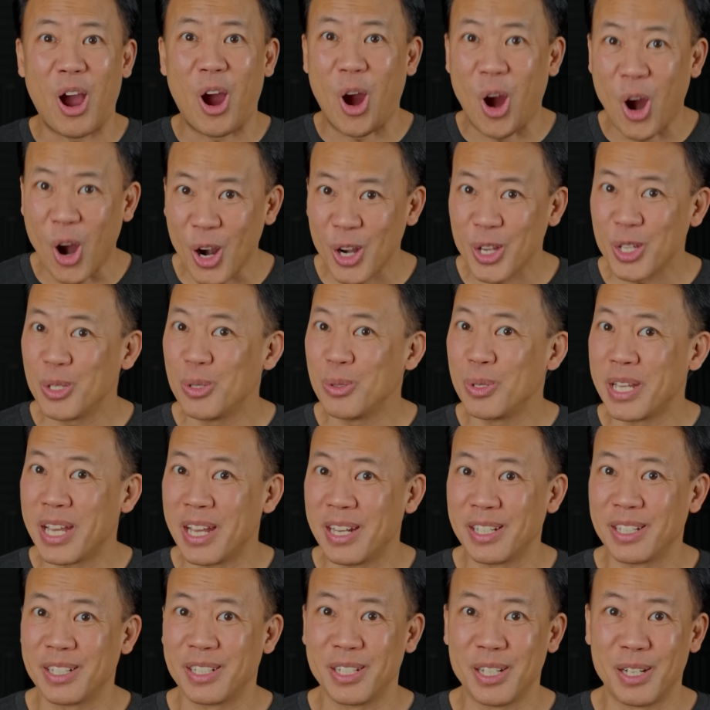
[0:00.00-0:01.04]
are you
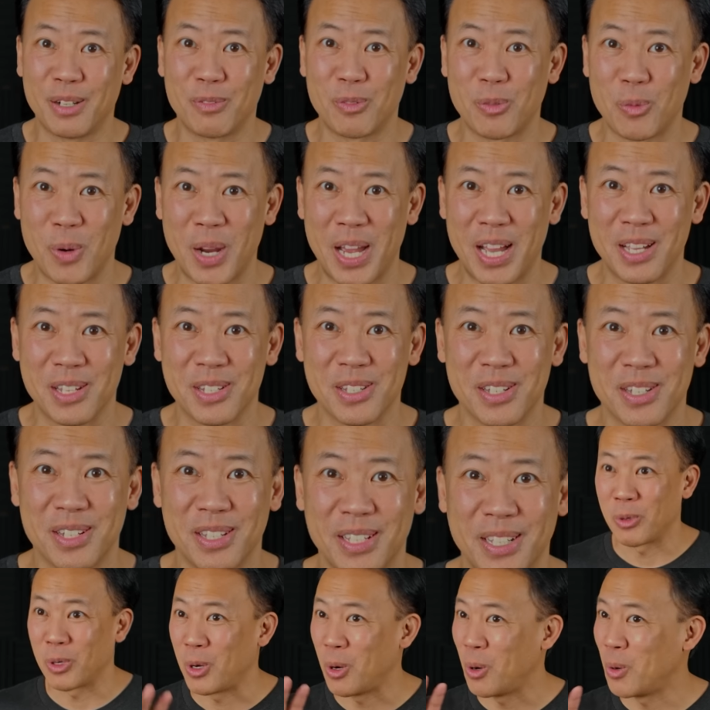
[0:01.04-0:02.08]
getting enough rest?
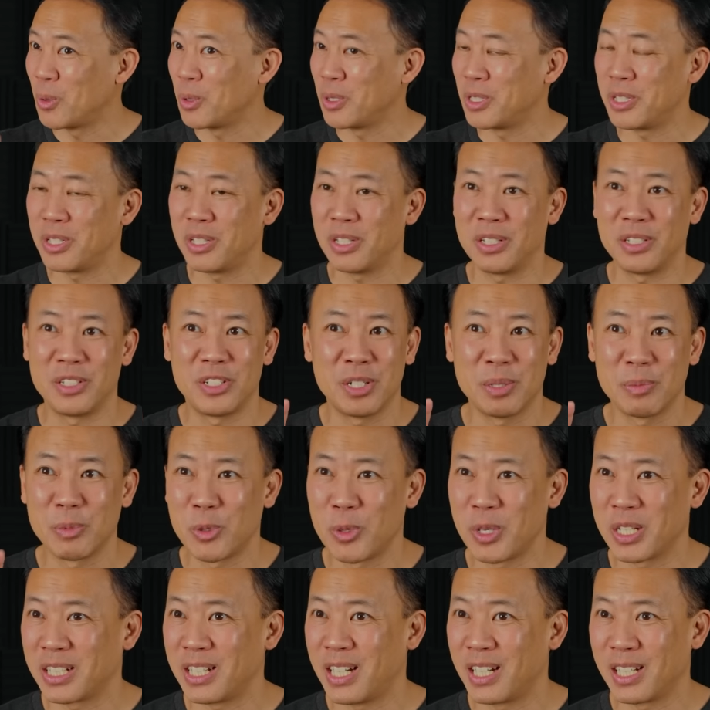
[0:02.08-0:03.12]
go to
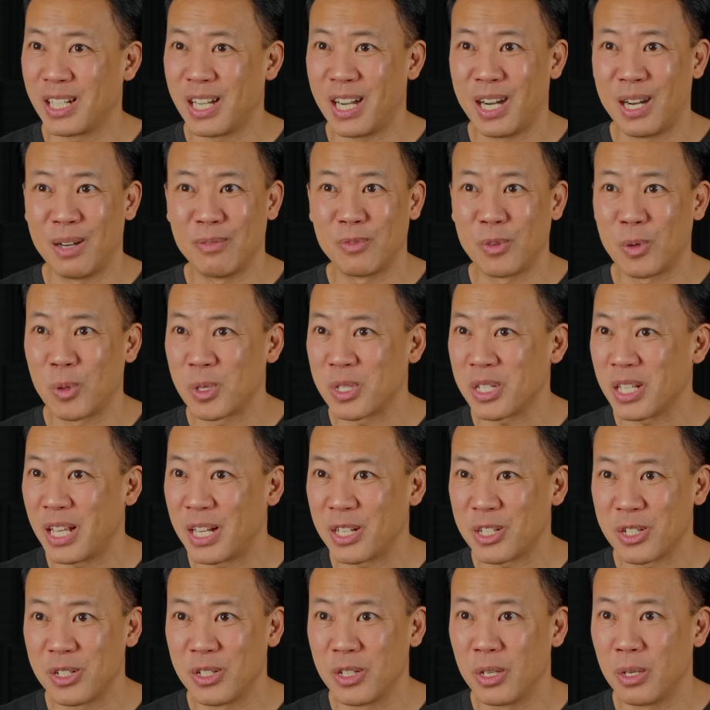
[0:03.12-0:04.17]
jimkwik.com forward
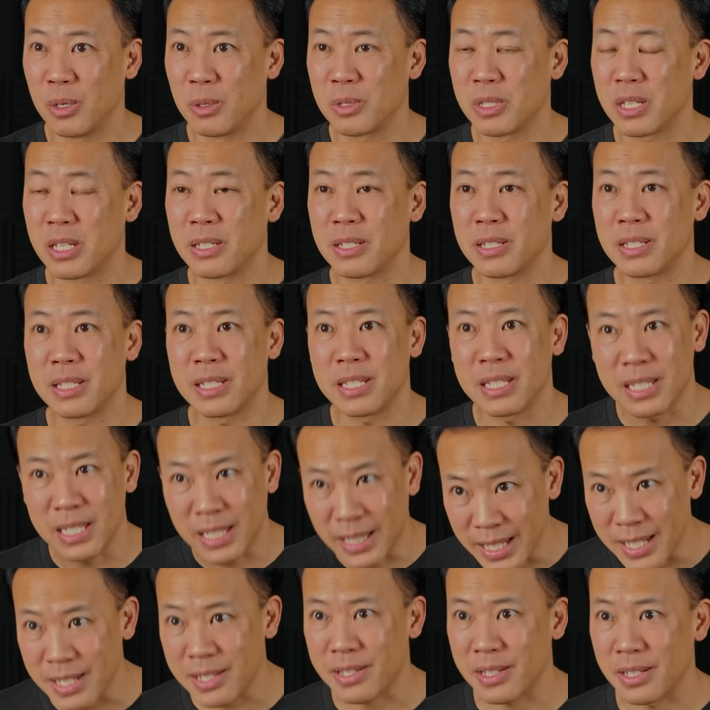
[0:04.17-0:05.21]
slash notes and
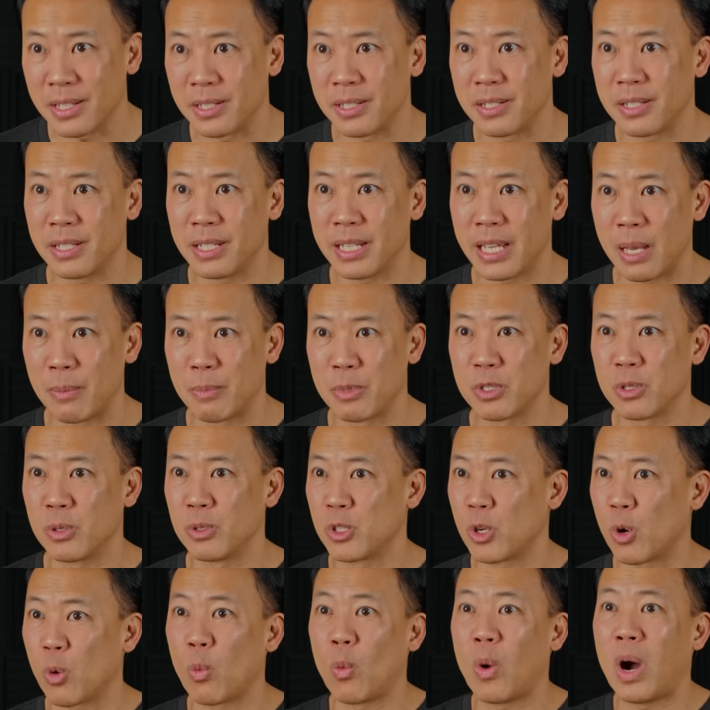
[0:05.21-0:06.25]
listen to the
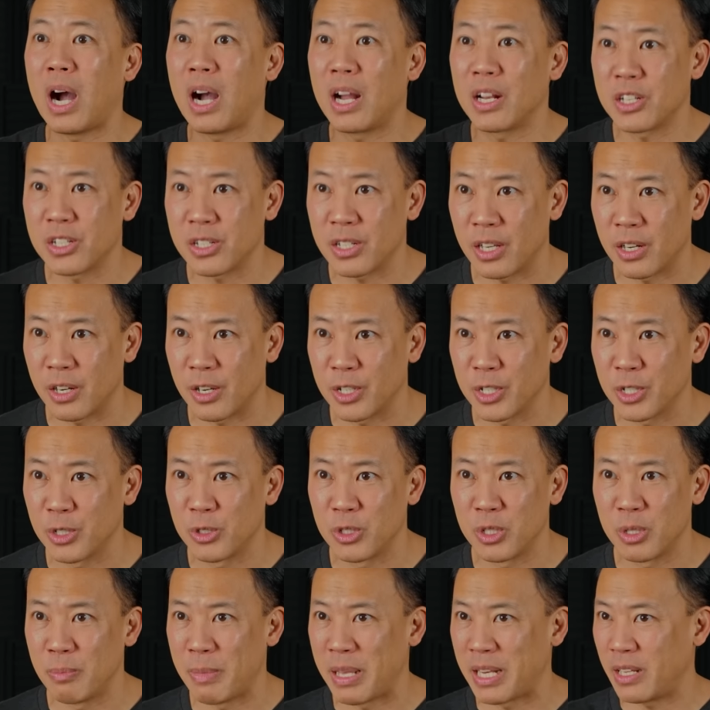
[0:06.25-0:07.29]
episodes or watch on our
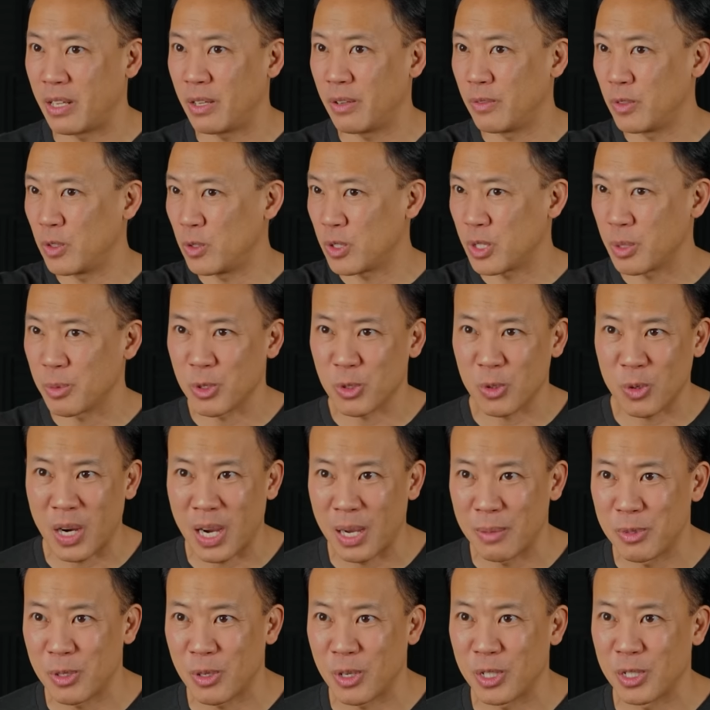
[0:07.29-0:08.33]
YouTube. Many of you
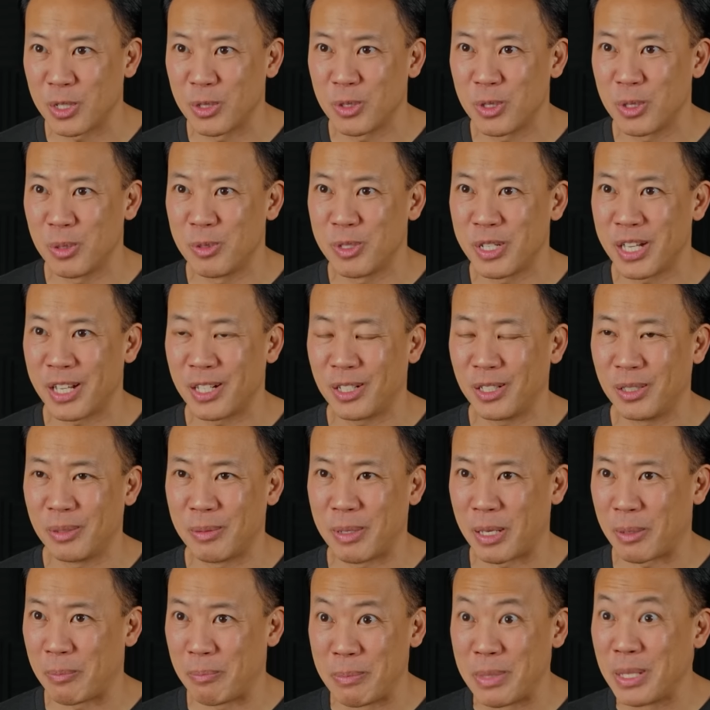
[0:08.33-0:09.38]
subscribe to our YouTube channel.
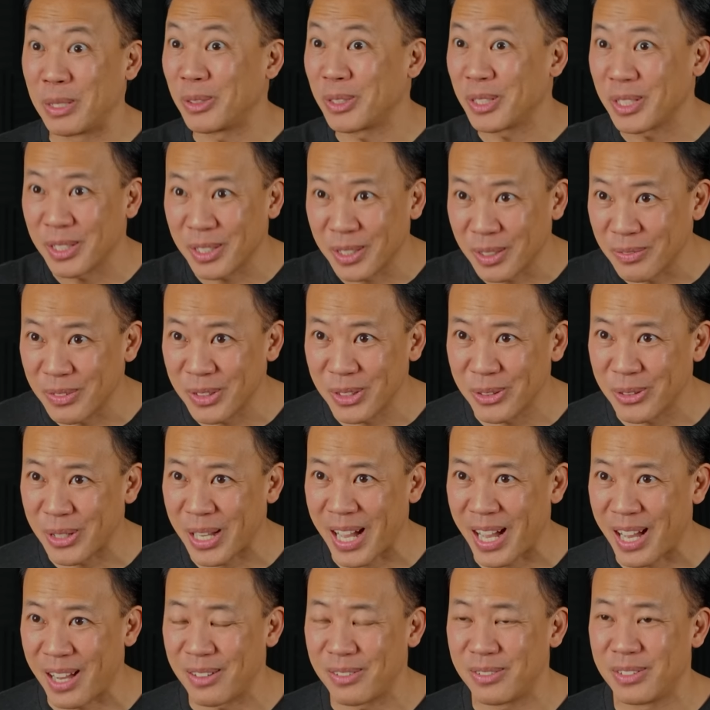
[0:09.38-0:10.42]
About a million of you
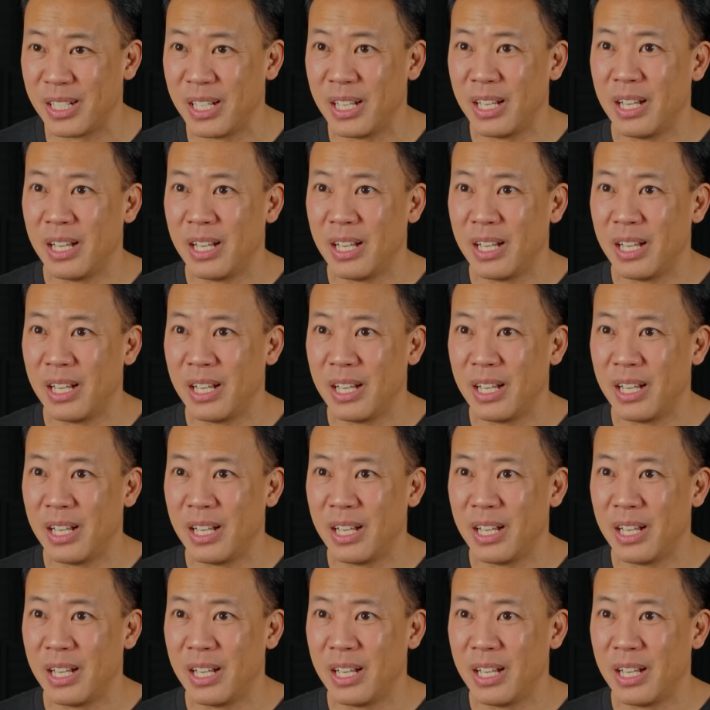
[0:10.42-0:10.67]
have